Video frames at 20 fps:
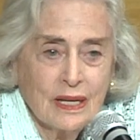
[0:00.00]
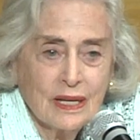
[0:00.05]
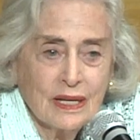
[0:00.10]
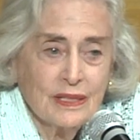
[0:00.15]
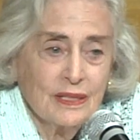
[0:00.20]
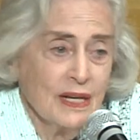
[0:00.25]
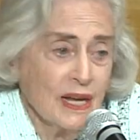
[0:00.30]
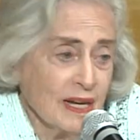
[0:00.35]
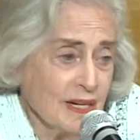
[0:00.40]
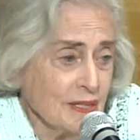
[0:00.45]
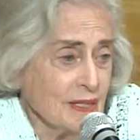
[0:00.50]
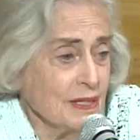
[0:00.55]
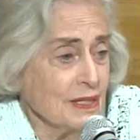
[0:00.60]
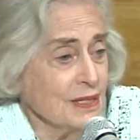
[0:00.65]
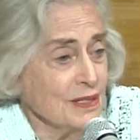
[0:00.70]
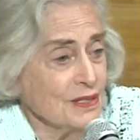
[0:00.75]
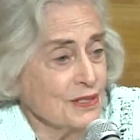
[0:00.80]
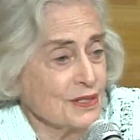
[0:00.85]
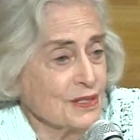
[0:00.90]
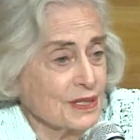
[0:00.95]
In
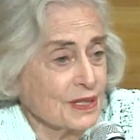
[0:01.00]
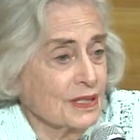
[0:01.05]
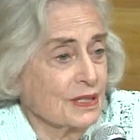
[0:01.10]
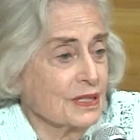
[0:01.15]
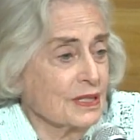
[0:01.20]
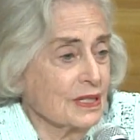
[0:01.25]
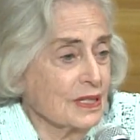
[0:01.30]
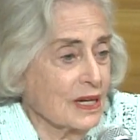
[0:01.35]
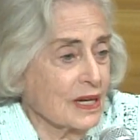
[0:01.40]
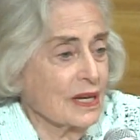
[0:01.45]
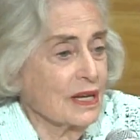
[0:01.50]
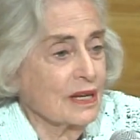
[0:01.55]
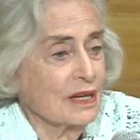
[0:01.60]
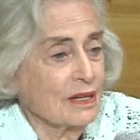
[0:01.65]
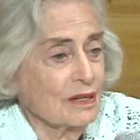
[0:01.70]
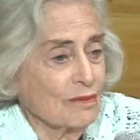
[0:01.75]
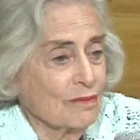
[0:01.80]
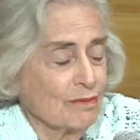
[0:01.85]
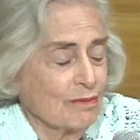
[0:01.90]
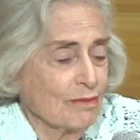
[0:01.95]

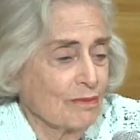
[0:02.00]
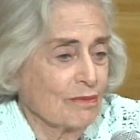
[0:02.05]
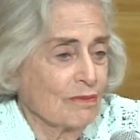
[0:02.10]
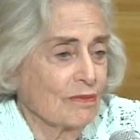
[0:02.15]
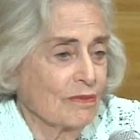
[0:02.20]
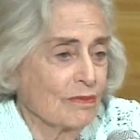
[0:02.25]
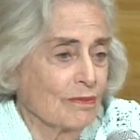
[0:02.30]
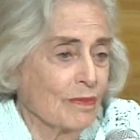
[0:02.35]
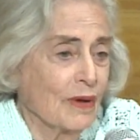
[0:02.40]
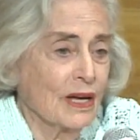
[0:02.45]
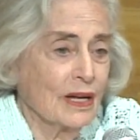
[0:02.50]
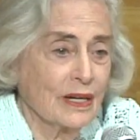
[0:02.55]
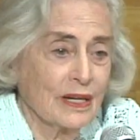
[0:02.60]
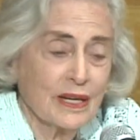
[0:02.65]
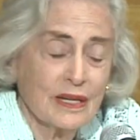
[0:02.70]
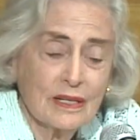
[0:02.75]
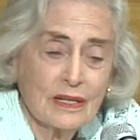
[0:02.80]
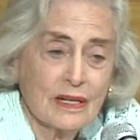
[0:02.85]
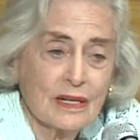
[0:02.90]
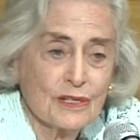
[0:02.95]
1968, my
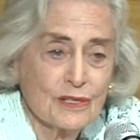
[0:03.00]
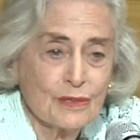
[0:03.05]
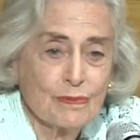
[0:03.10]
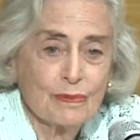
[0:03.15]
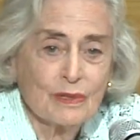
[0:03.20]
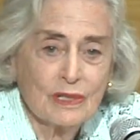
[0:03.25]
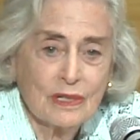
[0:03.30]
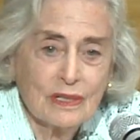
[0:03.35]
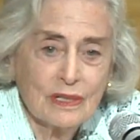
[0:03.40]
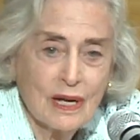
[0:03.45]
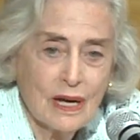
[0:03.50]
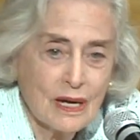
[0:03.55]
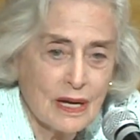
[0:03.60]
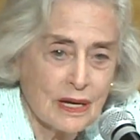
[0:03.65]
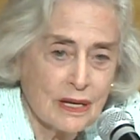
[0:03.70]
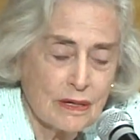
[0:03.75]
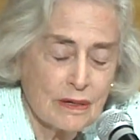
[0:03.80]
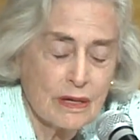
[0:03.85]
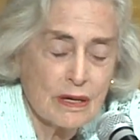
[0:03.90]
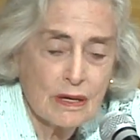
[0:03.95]
late husband and
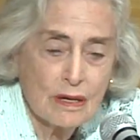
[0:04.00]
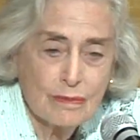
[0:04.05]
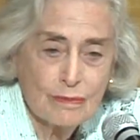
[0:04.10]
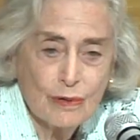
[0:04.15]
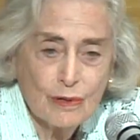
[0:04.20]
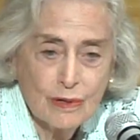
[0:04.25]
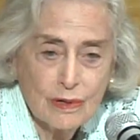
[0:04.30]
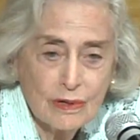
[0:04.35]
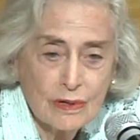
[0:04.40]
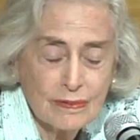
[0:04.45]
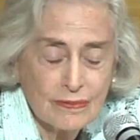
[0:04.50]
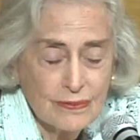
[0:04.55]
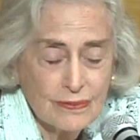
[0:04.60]
I bought a